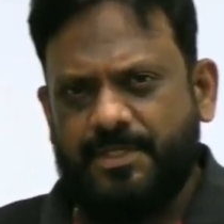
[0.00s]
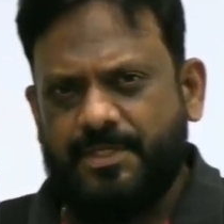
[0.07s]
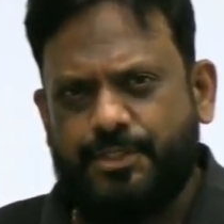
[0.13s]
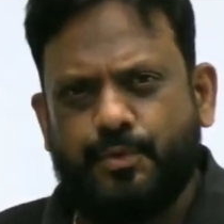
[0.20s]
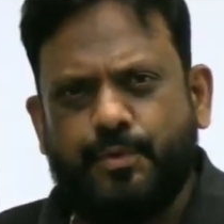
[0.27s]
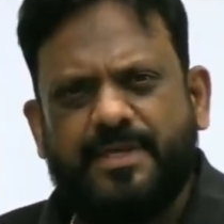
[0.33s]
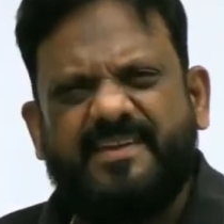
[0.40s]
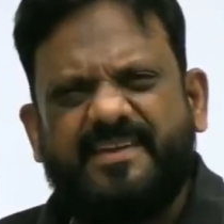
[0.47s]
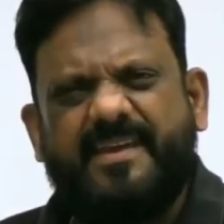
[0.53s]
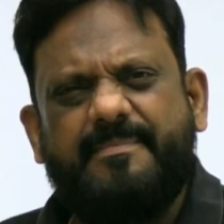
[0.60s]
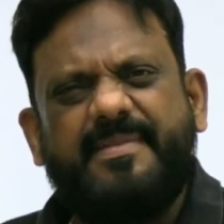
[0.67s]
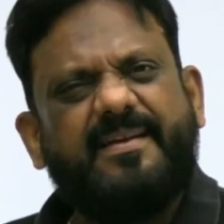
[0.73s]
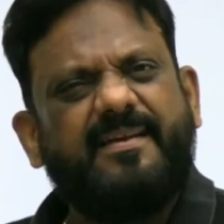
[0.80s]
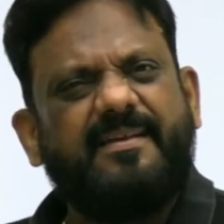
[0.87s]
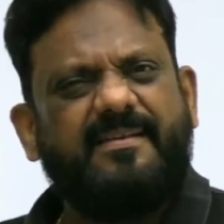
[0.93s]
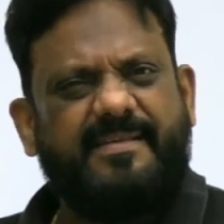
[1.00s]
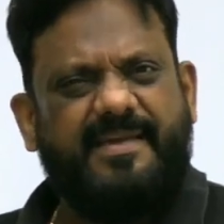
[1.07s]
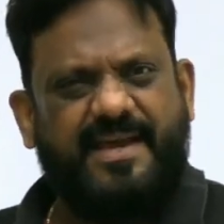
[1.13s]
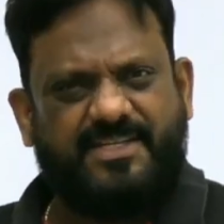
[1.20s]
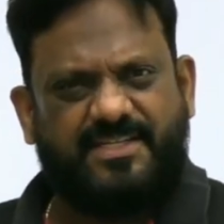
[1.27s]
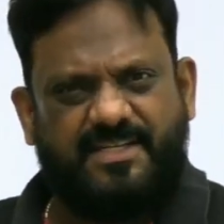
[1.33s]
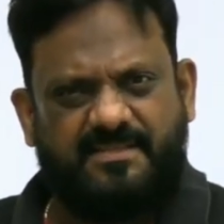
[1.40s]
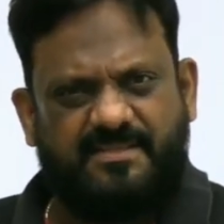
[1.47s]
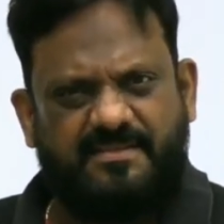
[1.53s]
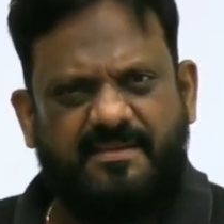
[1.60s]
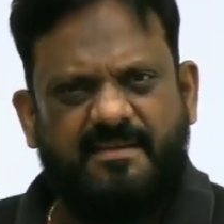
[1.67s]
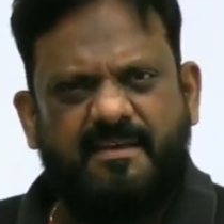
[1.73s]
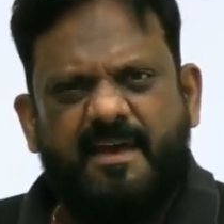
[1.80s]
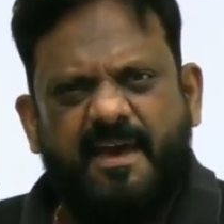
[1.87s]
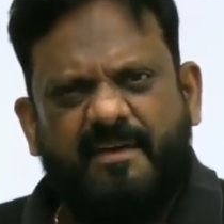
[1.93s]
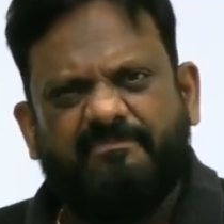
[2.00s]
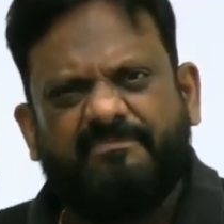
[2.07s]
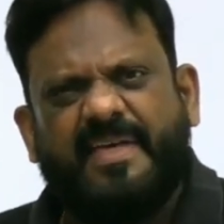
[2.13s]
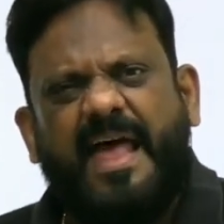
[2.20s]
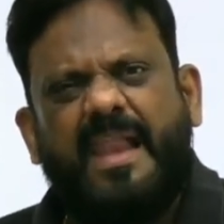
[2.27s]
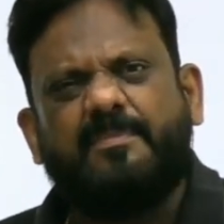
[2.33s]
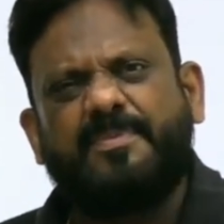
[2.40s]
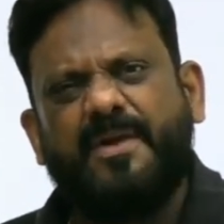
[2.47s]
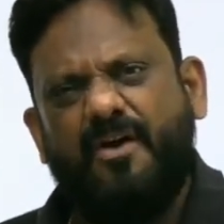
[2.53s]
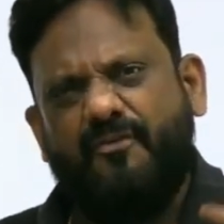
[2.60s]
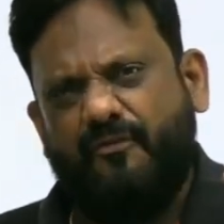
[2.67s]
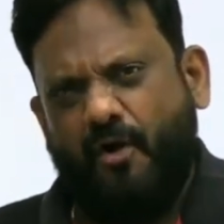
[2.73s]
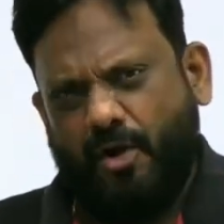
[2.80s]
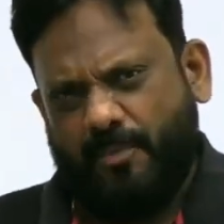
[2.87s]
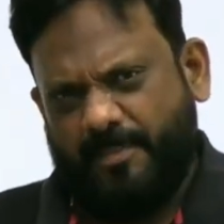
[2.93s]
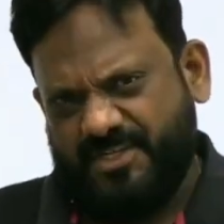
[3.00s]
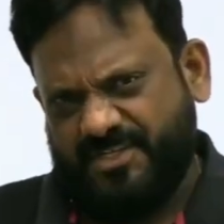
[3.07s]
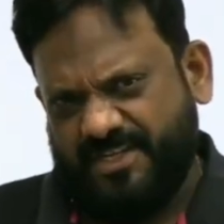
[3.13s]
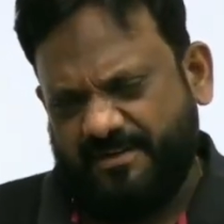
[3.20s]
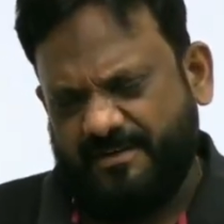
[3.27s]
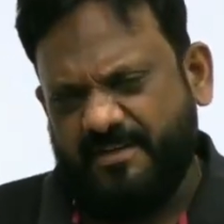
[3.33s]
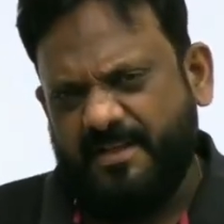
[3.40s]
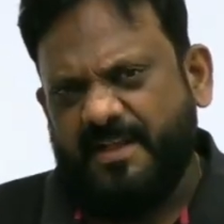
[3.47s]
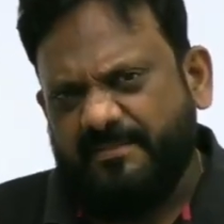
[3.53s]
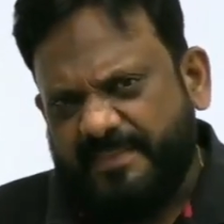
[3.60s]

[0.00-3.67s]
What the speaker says: during chemical reactions, enthalpy of formation.